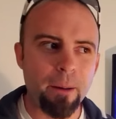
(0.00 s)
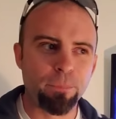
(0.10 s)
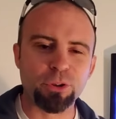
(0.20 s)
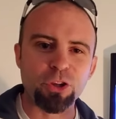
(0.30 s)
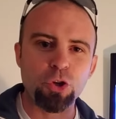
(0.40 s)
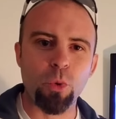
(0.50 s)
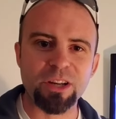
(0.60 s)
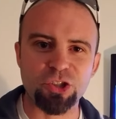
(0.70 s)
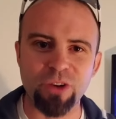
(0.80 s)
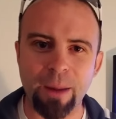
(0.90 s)
Put the
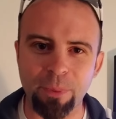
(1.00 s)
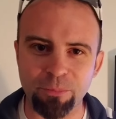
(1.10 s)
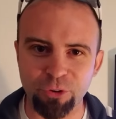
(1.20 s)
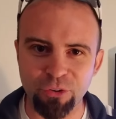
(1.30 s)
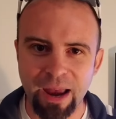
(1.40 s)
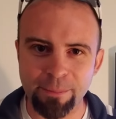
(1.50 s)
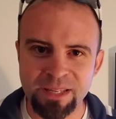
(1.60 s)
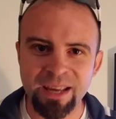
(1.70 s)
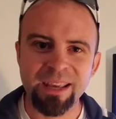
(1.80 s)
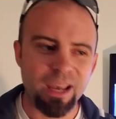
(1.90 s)
U.S. strap up for grabs,
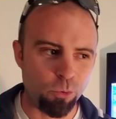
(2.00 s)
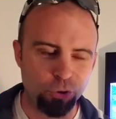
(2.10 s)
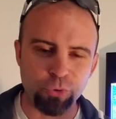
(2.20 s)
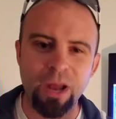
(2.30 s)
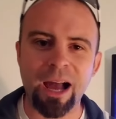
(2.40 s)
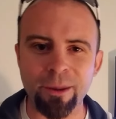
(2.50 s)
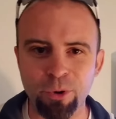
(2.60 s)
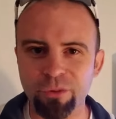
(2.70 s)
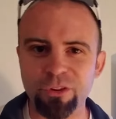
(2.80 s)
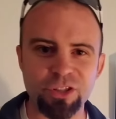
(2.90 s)
and we'll do
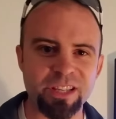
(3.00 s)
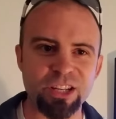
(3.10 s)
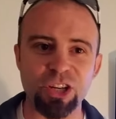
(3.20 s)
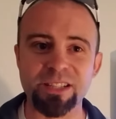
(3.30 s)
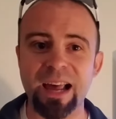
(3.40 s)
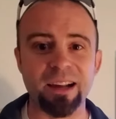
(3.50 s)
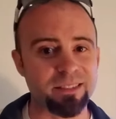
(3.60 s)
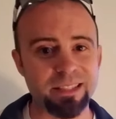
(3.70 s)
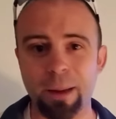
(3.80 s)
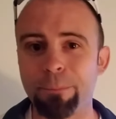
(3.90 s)
Nakamura versus AJ Styles
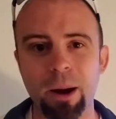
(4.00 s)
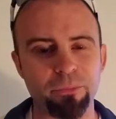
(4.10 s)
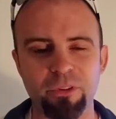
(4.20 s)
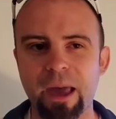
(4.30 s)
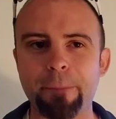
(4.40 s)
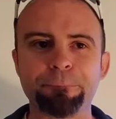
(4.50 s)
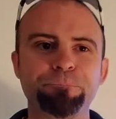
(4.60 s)
because I'm pumped for that.